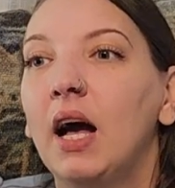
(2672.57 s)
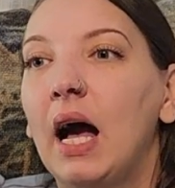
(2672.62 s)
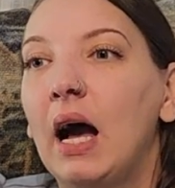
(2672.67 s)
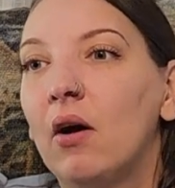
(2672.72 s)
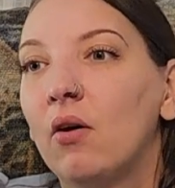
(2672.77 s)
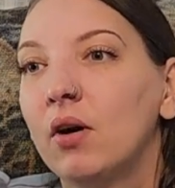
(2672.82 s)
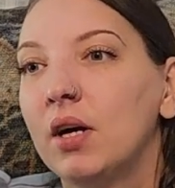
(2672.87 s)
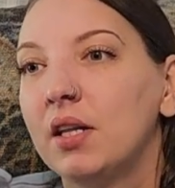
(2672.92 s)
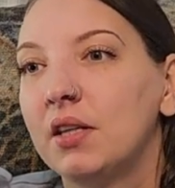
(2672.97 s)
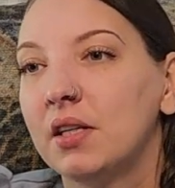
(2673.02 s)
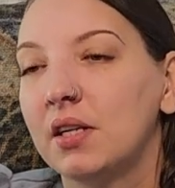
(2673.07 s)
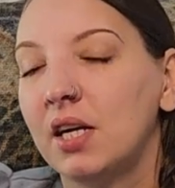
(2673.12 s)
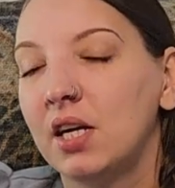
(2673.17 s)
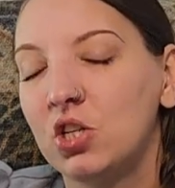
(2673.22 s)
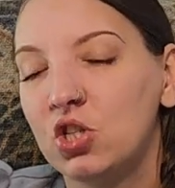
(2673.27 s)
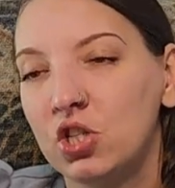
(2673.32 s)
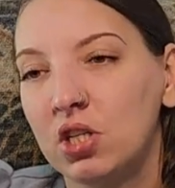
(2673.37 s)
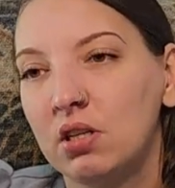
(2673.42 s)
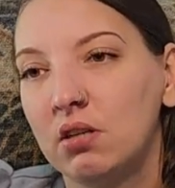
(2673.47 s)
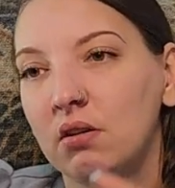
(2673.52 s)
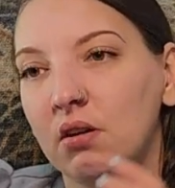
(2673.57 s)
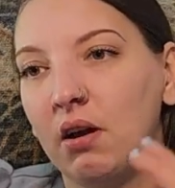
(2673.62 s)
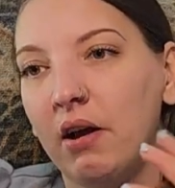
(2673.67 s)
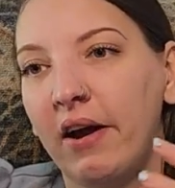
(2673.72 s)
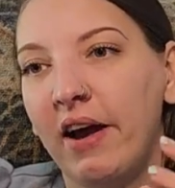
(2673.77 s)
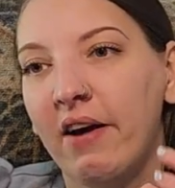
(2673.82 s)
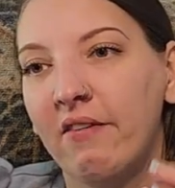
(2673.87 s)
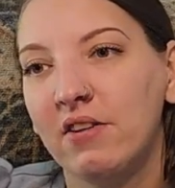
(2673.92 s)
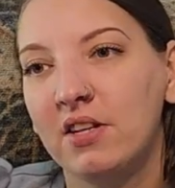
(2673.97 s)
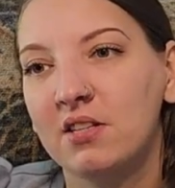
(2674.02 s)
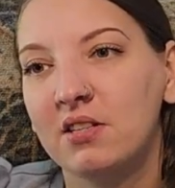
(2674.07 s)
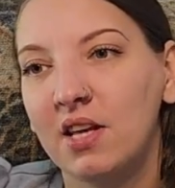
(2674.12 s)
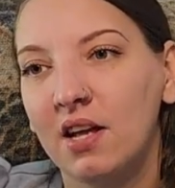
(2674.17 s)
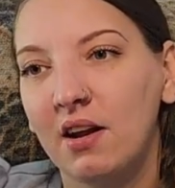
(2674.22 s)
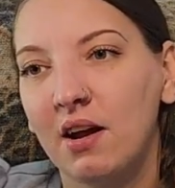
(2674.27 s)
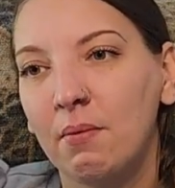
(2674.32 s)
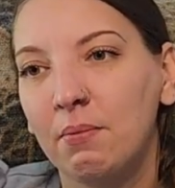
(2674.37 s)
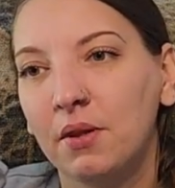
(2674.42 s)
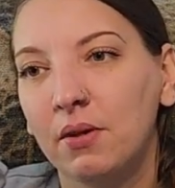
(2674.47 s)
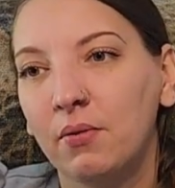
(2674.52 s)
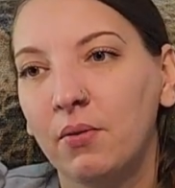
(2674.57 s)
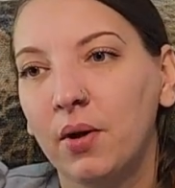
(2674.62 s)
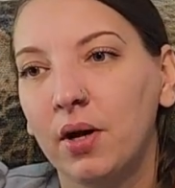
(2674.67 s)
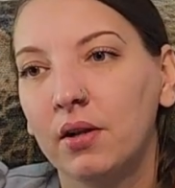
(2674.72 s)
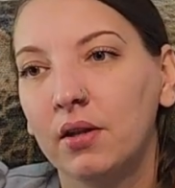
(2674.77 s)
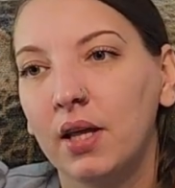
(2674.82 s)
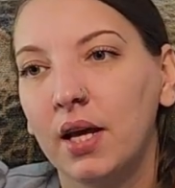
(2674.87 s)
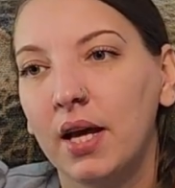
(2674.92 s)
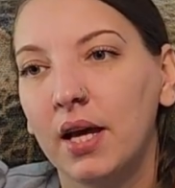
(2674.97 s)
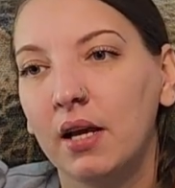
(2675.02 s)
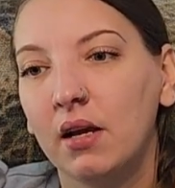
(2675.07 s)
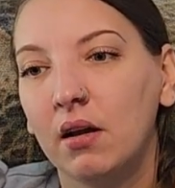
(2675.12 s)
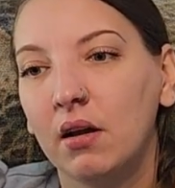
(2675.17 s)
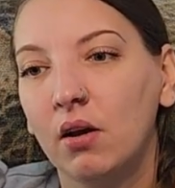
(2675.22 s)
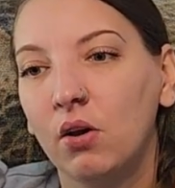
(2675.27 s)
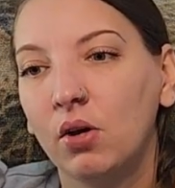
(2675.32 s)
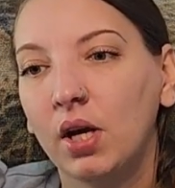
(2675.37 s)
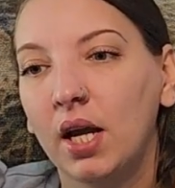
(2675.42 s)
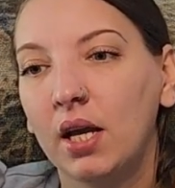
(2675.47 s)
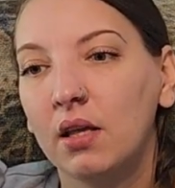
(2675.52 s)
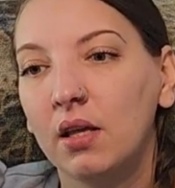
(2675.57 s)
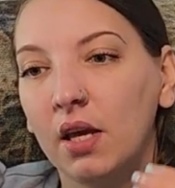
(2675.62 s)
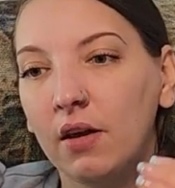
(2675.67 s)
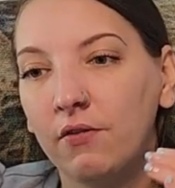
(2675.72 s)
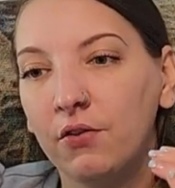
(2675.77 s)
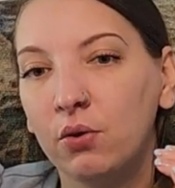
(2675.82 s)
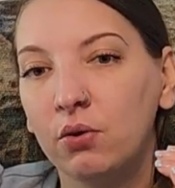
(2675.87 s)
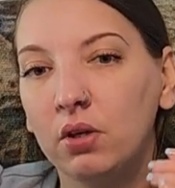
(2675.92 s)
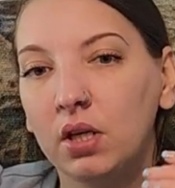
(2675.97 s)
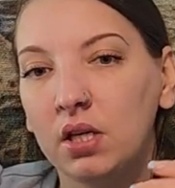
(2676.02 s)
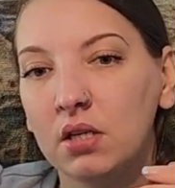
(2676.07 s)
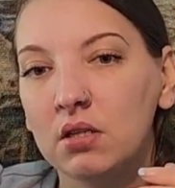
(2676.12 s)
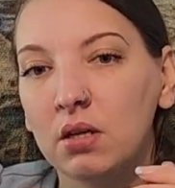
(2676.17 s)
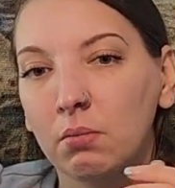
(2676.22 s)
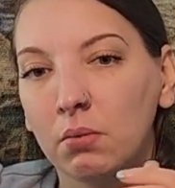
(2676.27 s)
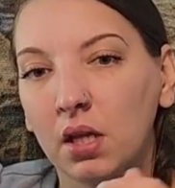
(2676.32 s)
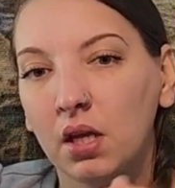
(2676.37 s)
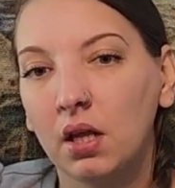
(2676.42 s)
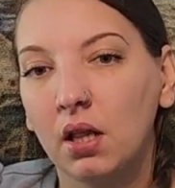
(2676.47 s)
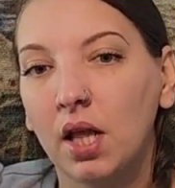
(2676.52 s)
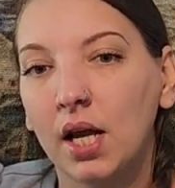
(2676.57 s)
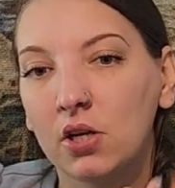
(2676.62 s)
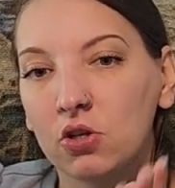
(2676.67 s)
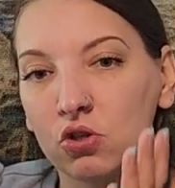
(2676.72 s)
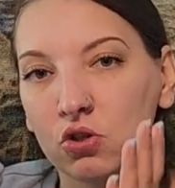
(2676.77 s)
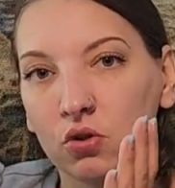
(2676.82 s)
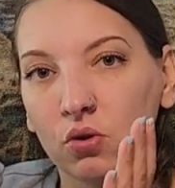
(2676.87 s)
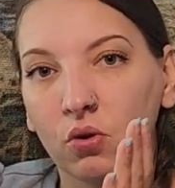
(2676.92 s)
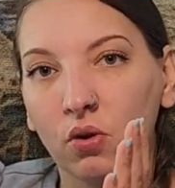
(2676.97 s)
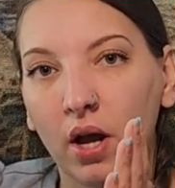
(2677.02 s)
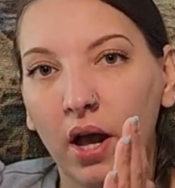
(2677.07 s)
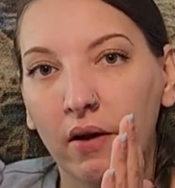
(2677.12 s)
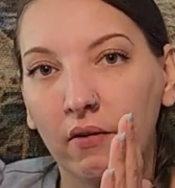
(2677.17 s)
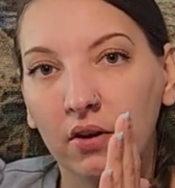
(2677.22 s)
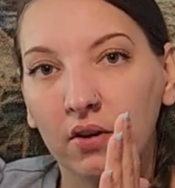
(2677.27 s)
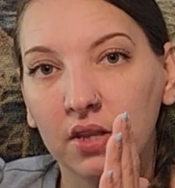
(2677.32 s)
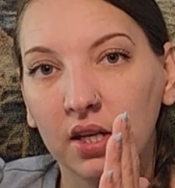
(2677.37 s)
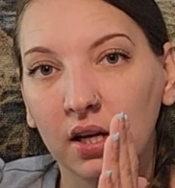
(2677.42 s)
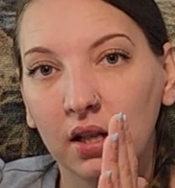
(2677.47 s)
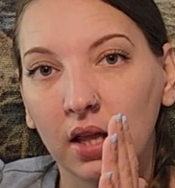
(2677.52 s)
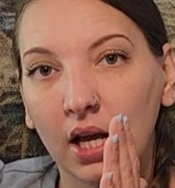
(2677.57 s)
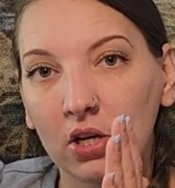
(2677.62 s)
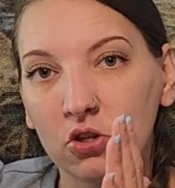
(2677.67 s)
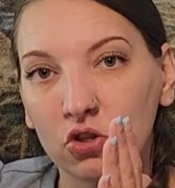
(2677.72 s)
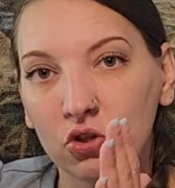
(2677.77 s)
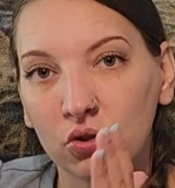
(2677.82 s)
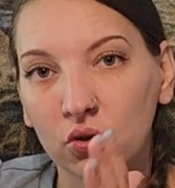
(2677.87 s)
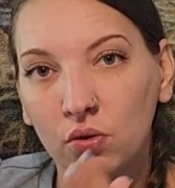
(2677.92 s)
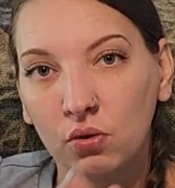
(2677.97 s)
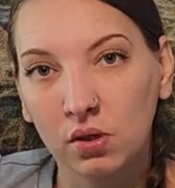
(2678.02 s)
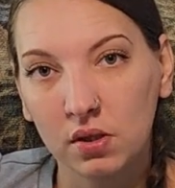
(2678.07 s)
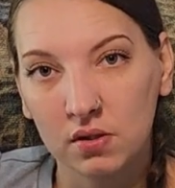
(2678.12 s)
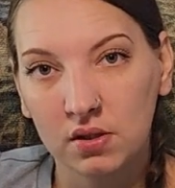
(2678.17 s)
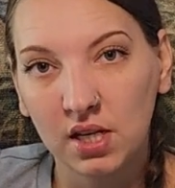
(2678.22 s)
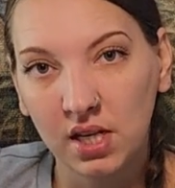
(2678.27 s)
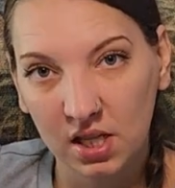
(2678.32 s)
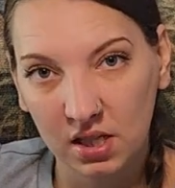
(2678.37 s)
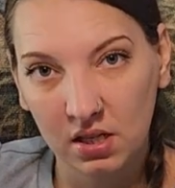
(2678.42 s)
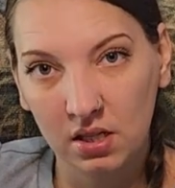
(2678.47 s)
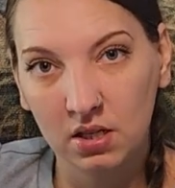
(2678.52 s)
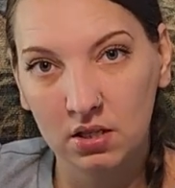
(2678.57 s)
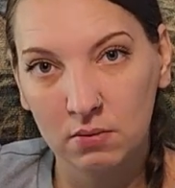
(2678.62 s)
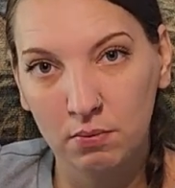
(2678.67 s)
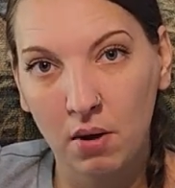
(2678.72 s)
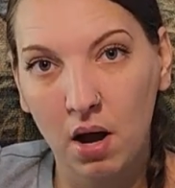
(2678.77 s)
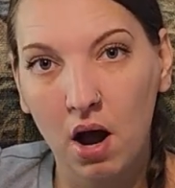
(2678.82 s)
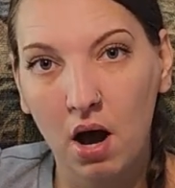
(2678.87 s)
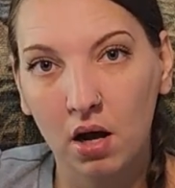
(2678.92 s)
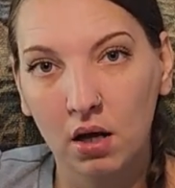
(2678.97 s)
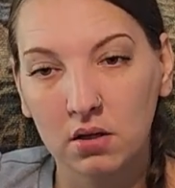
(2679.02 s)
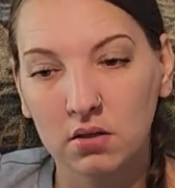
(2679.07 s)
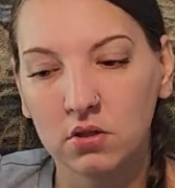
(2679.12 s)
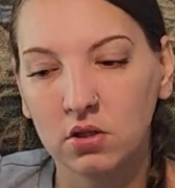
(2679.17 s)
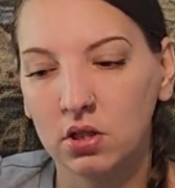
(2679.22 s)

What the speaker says: out in the kitchen, I have it set up where, like, okay, if you need something electrical, everything electrical is in this box.